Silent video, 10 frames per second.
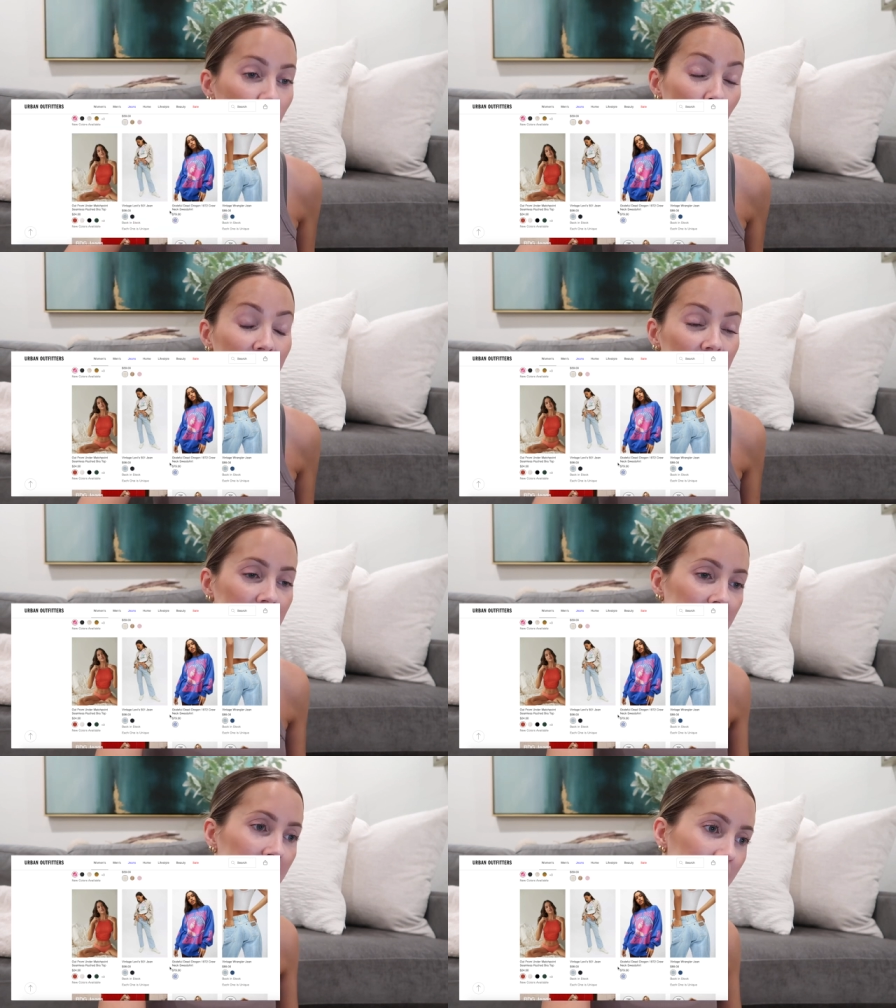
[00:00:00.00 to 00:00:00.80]
graphic
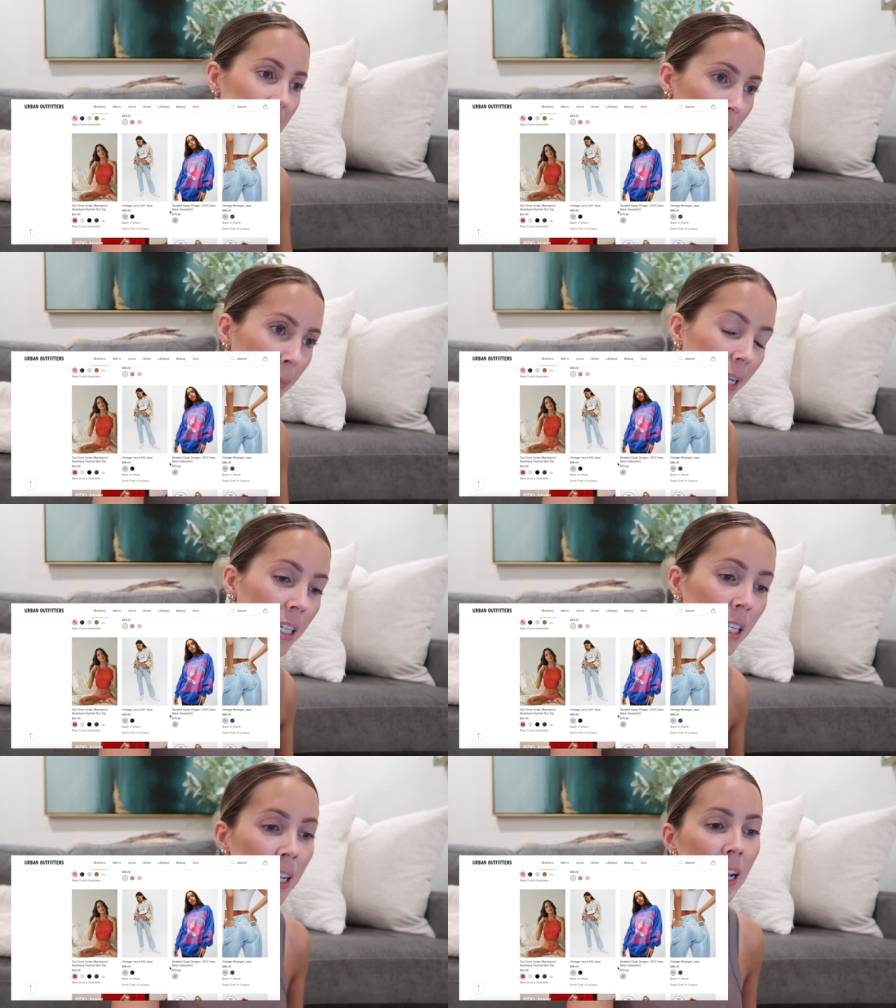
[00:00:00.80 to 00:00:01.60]
tees, I
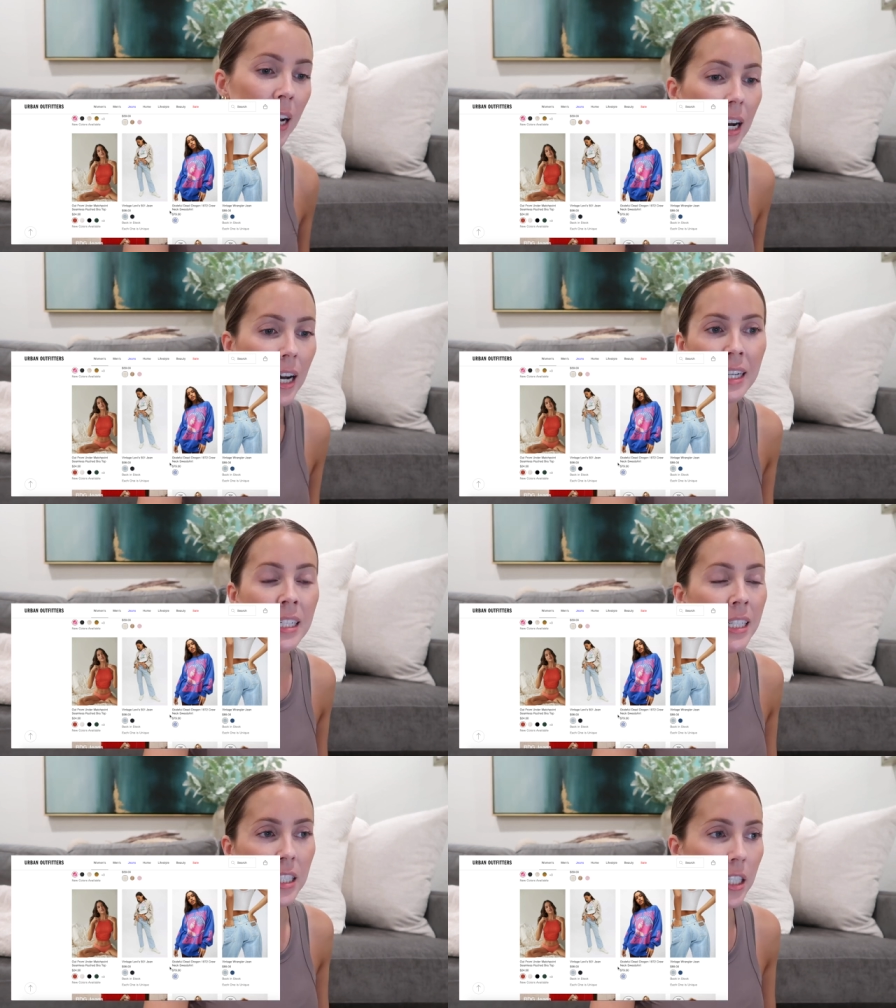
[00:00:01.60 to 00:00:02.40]
mean. I
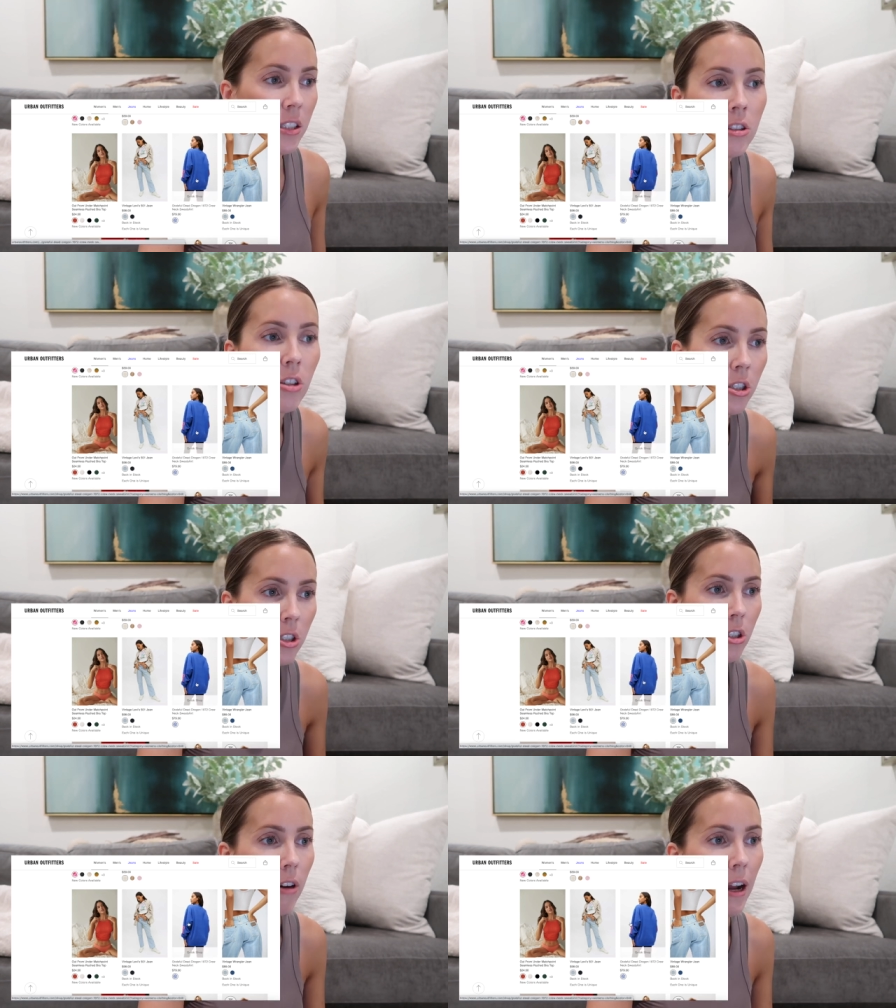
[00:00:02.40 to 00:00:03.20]
need to
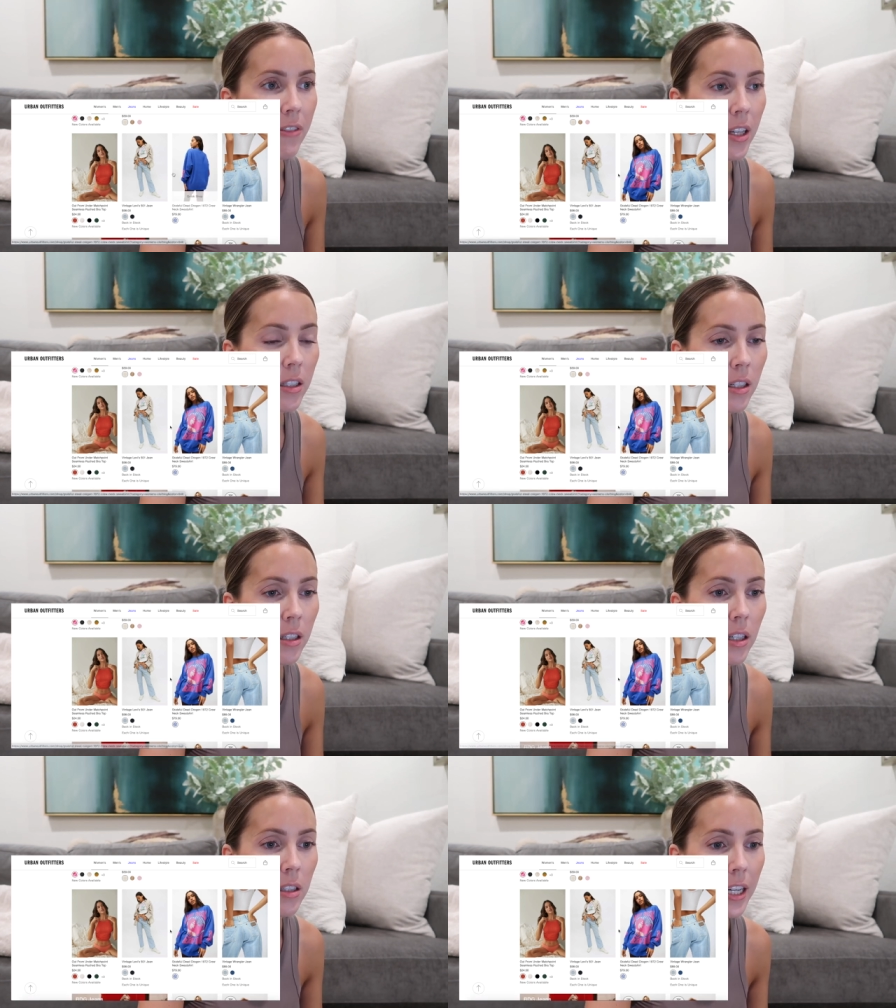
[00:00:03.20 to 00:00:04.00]
search the graphic
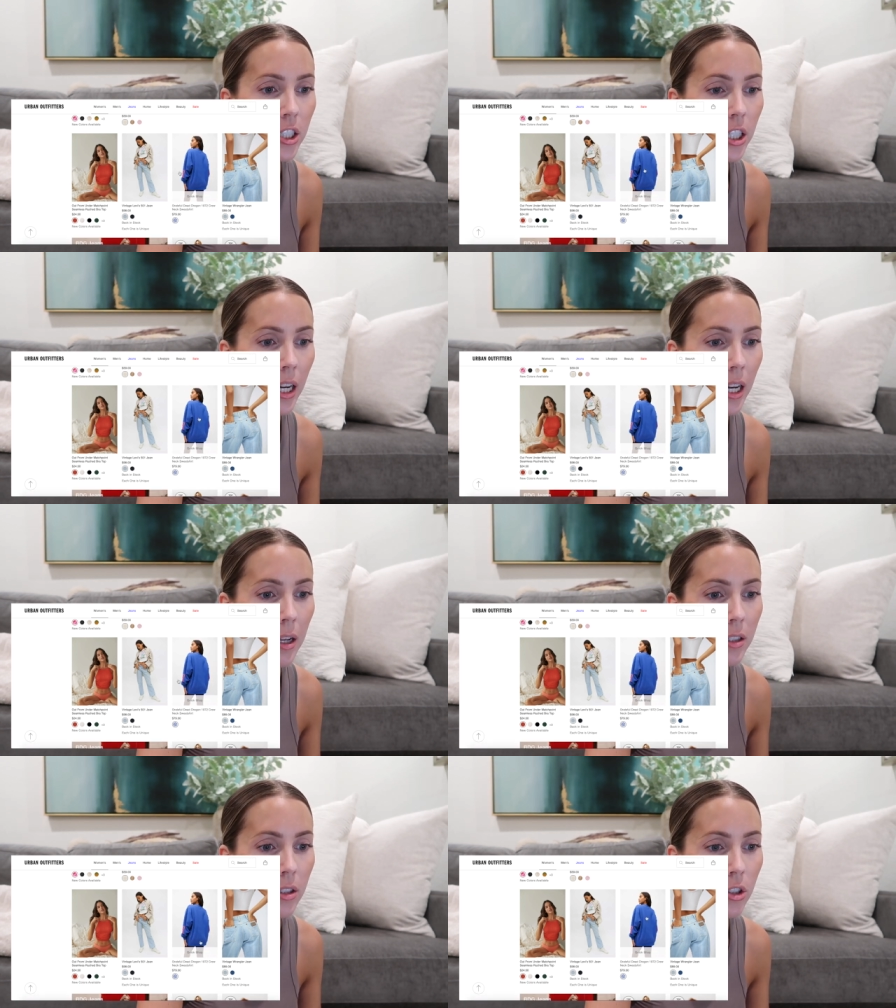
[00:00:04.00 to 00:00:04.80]
collection
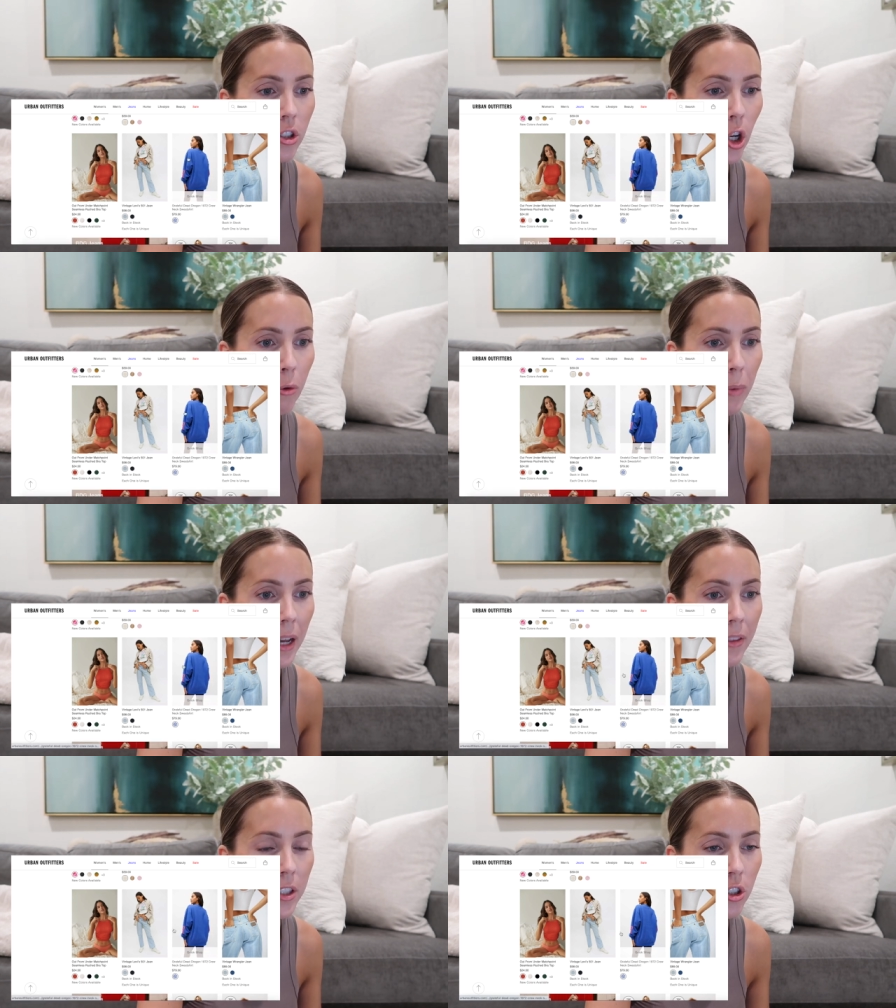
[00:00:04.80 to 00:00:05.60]
so
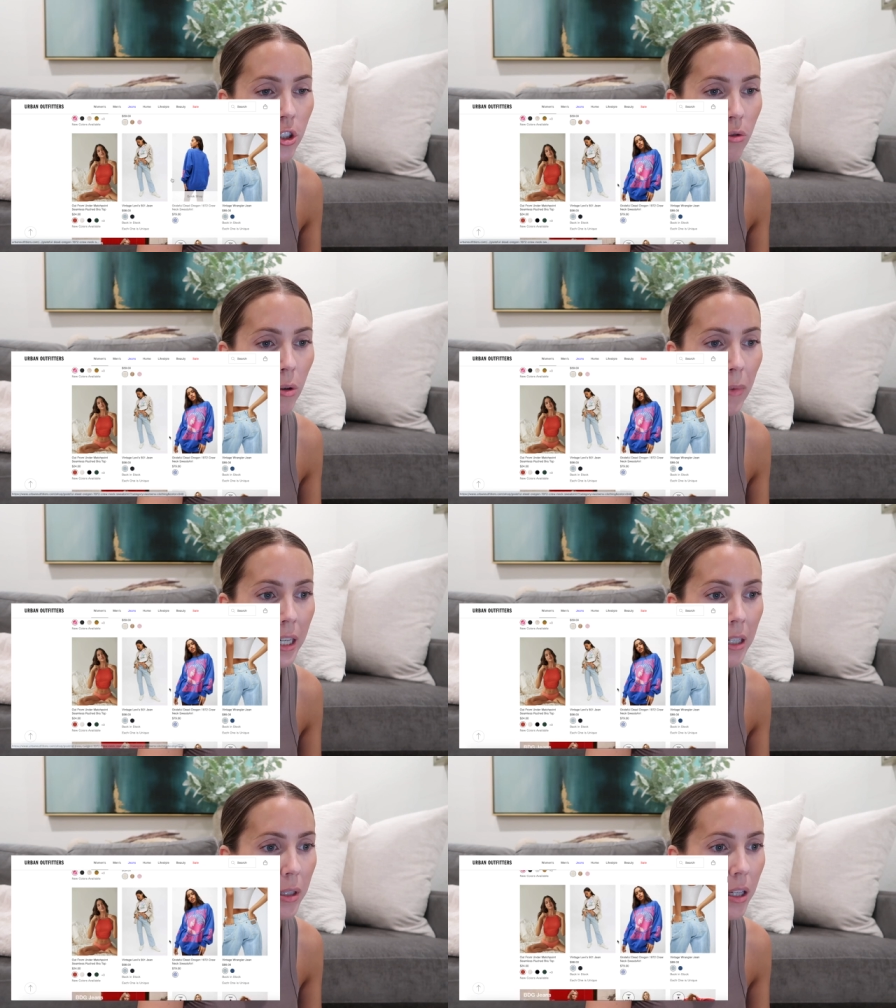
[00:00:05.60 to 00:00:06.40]
bad. This just
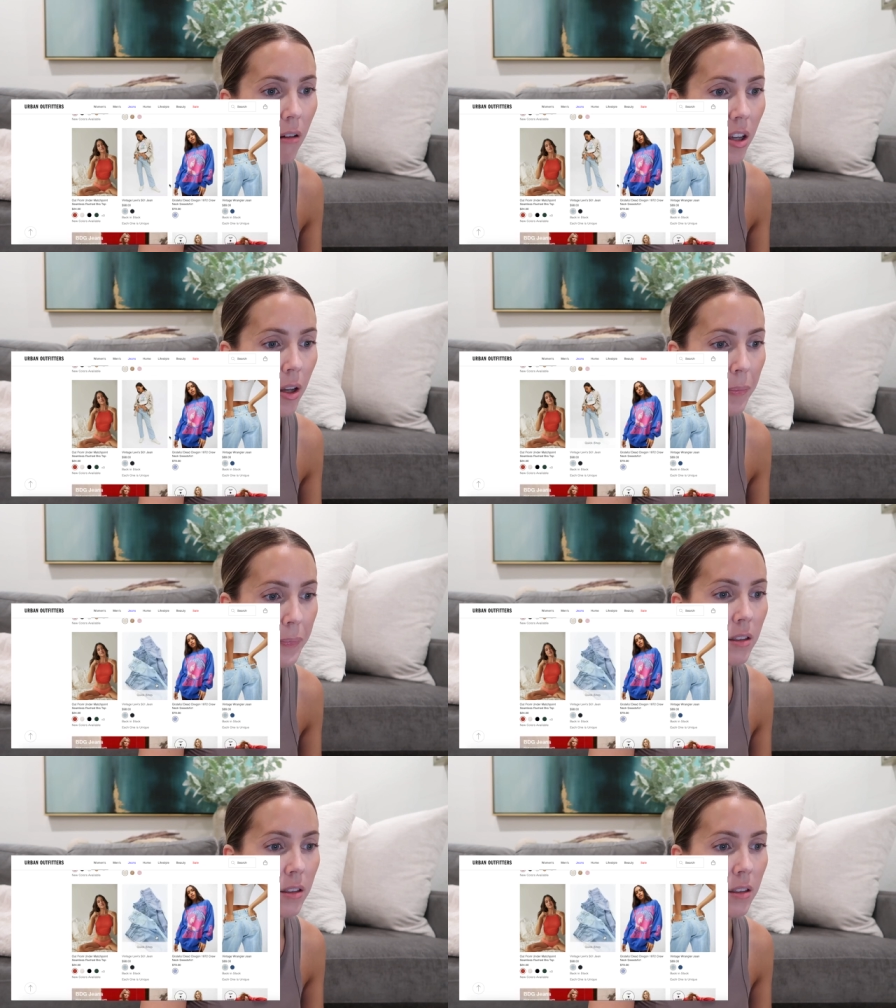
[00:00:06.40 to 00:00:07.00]
reminded me of it.